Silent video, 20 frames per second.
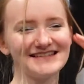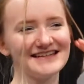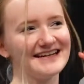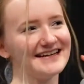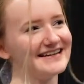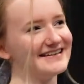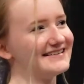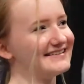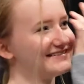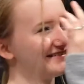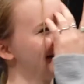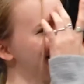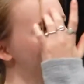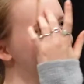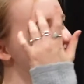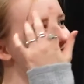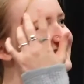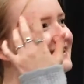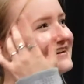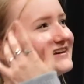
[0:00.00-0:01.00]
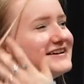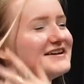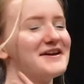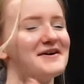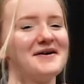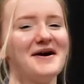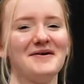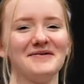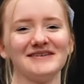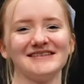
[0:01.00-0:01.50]
They
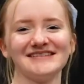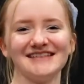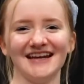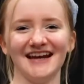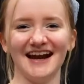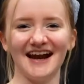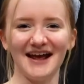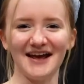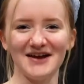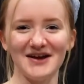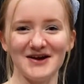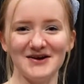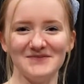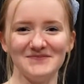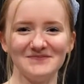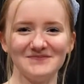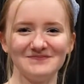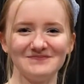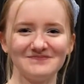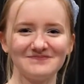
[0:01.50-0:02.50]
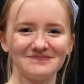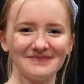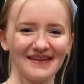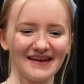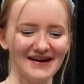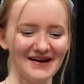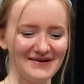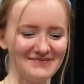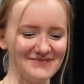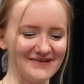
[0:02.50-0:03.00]
know how excited I am
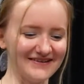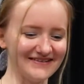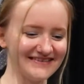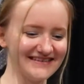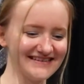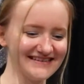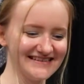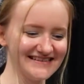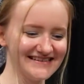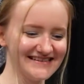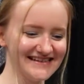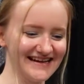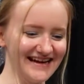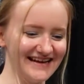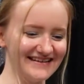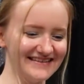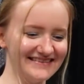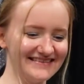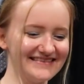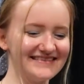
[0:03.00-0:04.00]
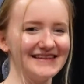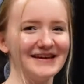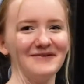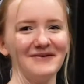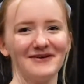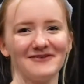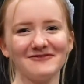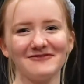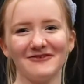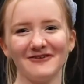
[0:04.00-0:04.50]
about this and they
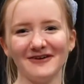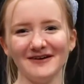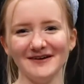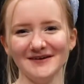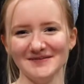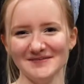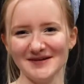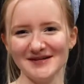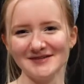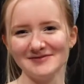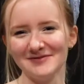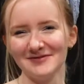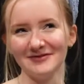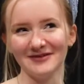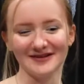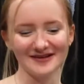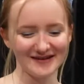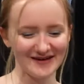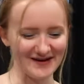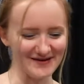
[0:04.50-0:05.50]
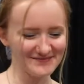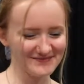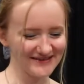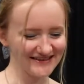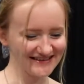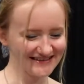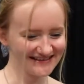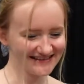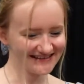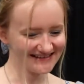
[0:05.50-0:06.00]
went for it. It makes me really
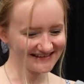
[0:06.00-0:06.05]
happy.